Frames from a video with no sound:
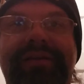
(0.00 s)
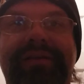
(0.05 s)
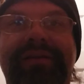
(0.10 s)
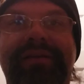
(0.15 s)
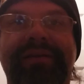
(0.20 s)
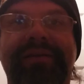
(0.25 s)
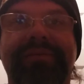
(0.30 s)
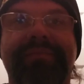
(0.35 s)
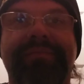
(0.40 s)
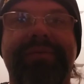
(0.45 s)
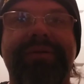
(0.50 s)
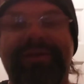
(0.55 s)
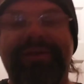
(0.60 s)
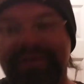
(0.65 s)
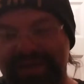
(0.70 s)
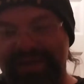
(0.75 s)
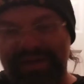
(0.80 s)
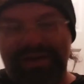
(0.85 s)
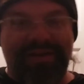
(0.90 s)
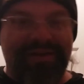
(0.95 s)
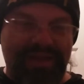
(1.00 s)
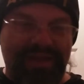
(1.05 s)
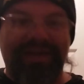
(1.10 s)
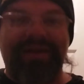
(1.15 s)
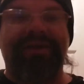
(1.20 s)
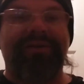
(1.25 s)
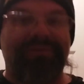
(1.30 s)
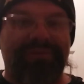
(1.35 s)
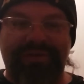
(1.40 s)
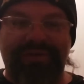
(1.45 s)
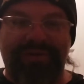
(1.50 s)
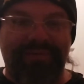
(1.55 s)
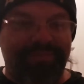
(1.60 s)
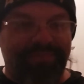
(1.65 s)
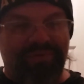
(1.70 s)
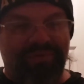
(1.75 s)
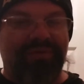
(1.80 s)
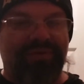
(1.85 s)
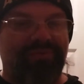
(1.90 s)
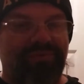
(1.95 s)
the fry later, but
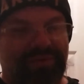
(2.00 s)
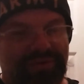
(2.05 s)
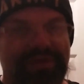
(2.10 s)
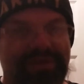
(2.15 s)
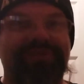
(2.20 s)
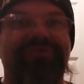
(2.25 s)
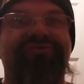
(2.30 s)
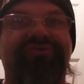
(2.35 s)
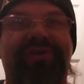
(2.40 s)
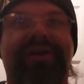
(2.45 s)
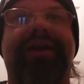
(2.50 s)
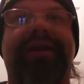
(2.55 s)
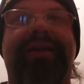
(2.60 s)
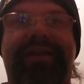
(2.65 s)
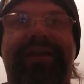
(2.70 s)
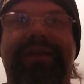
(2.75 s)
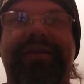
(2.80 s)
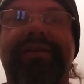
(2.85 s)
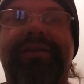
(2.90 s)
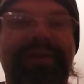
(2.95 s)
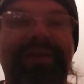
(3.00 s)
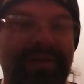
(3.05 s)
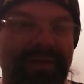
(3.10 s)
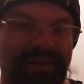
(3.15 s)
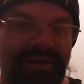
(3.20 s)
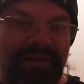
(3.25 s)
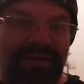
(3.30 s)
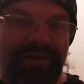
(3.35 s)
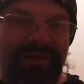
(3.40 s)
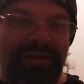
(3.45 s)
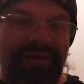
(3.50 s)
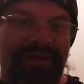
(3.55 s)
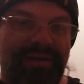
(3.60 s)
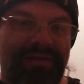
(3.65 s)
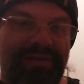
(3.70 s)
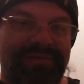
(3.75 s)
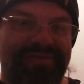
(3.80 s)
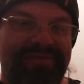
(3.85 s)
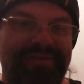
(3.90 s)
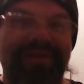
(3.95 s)
I had to kick him off the fry later
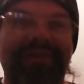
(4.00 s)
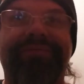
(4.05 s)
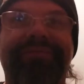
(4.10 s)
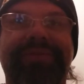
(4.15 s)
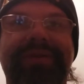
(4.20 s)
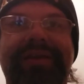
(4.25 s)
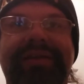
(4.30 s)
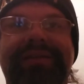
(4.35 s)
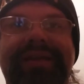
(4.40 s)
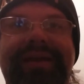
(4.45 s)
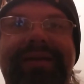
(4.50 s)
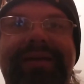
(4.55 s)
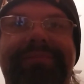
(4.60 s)
one day because